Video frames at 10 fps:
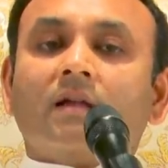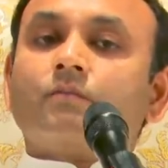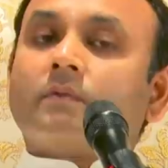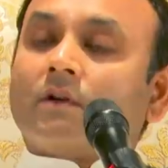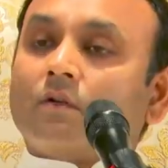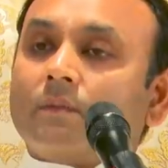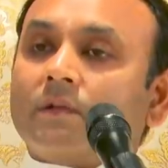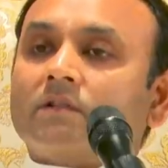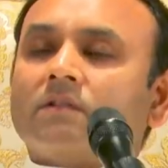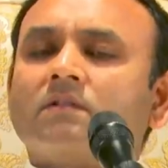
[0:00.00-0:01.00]
And
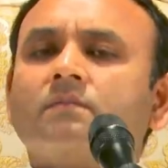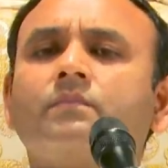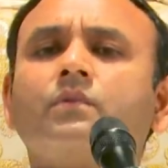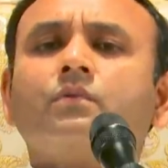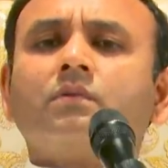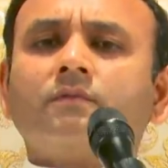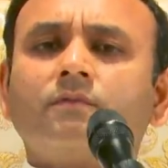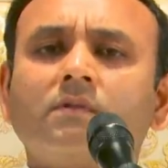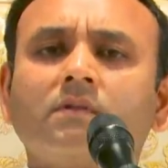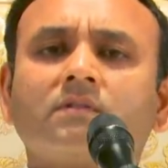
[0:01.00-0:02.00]
Kathopanishad is a
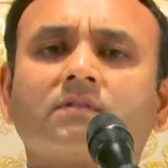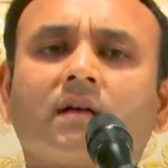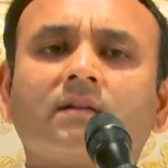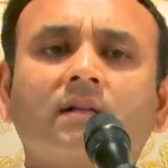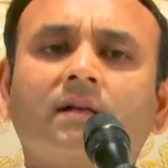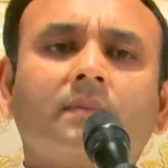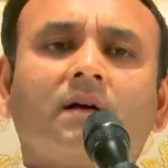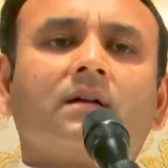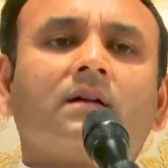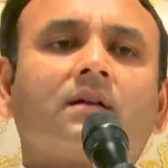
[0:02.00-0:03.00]
beautiful
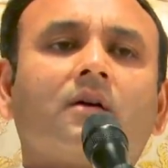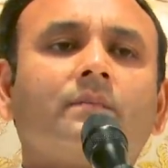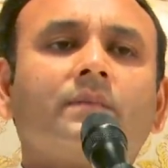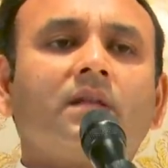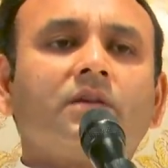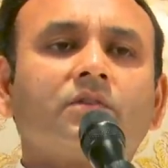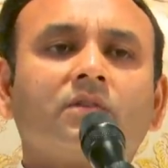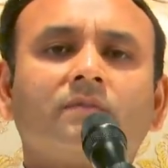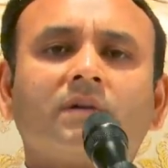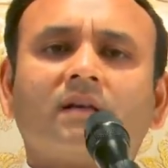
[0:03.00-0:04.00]
sangama, a
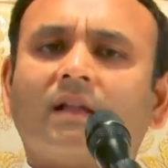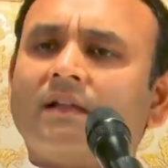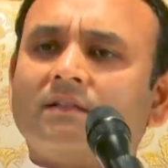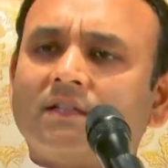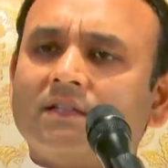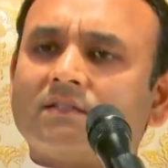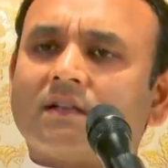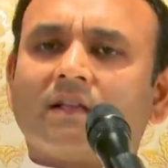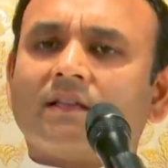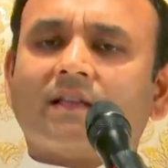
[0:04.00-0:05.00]
combination of a great
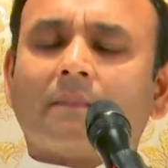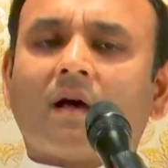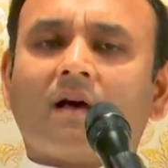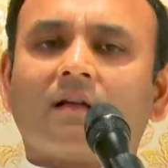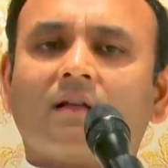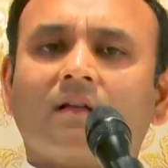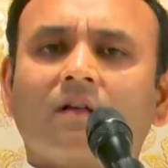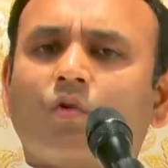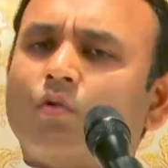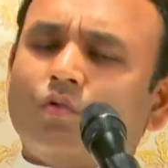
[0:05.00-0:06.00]
teacher like Yama,
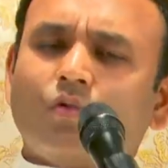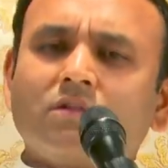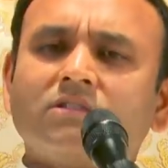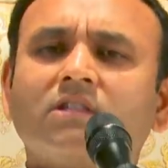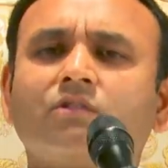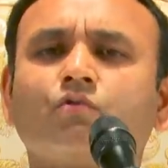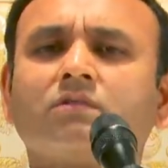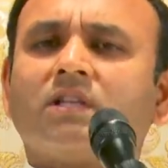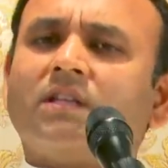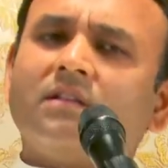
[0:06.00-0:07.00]
who knows the
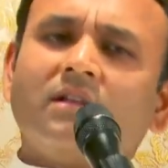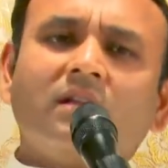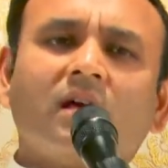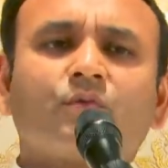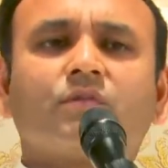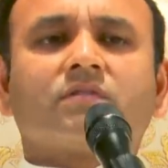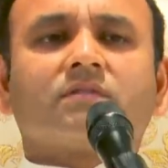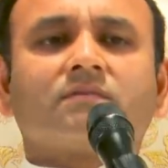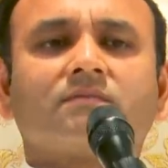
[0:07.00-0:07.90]
truth in and out.